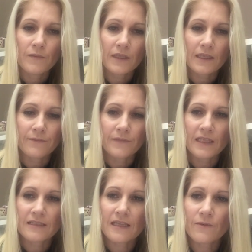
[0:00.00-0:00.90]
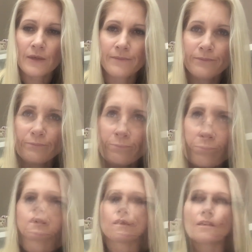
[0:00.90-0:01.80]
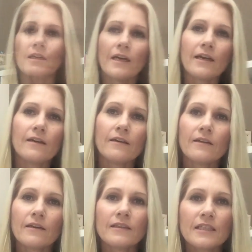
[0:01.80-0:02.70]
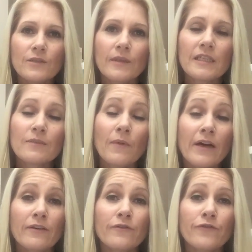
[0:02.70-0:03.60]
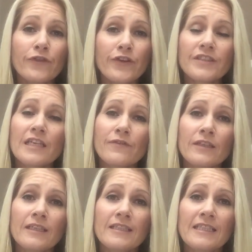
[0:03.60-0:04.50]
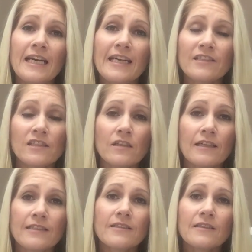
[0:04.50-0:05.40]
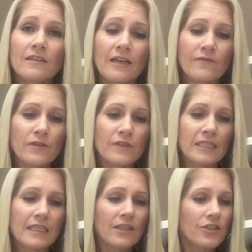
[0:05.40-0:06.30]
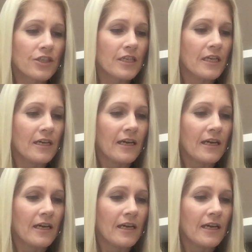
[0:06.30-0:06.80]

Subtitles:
But yeah, that's that one. And next one is my first ever Lizzie Kate designs that I have ever stitched,